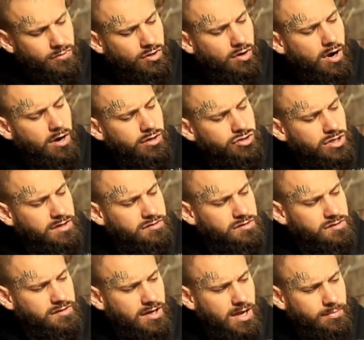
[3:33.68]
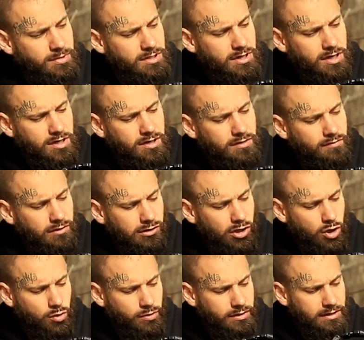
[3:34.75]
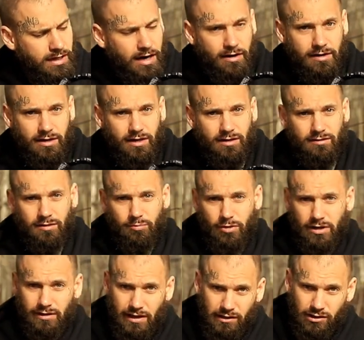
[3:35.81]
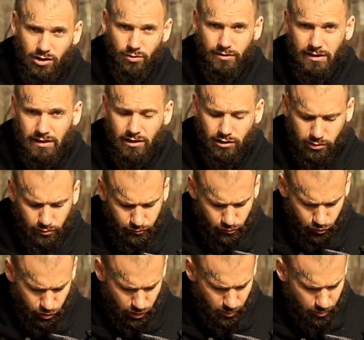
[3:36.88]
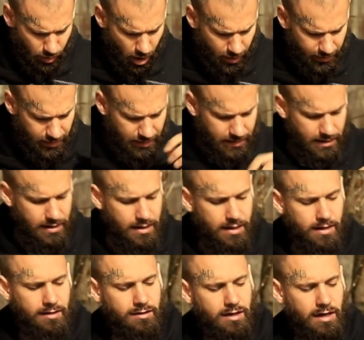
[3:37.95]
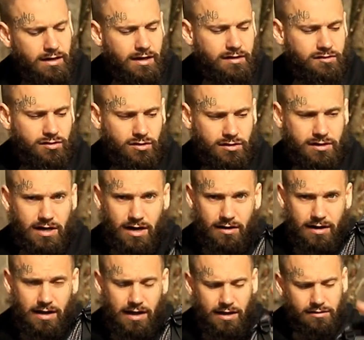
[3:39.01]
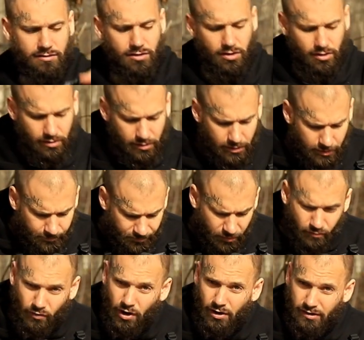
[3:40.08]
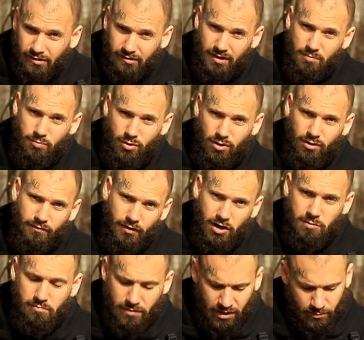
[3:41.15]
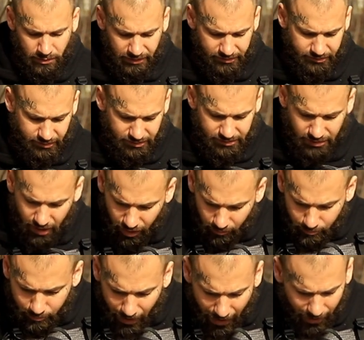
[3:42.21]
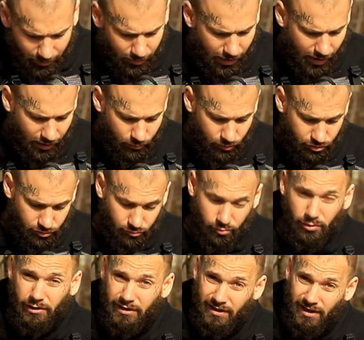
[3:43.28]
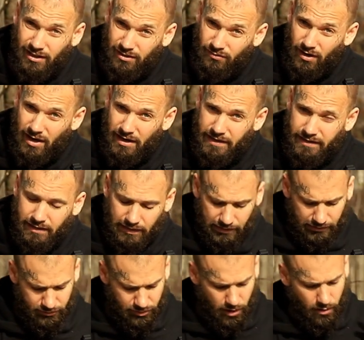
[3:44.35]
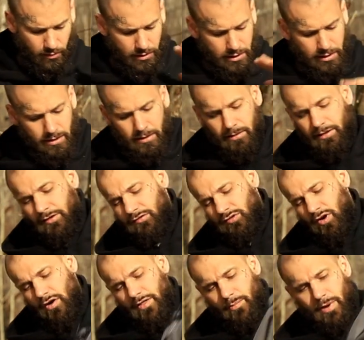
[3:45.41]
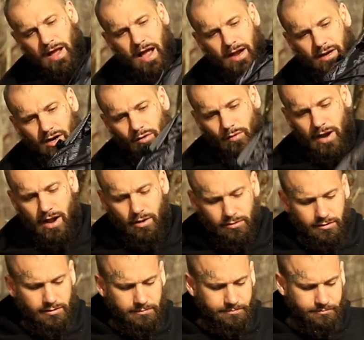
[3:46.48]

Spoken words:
There are adjusters up here for load carrying to bring that load in closer to your body. Got a nice little carry handle. Very simple, very minimalistic style backpack, which is really nice for hiking. So let's turn the pack around.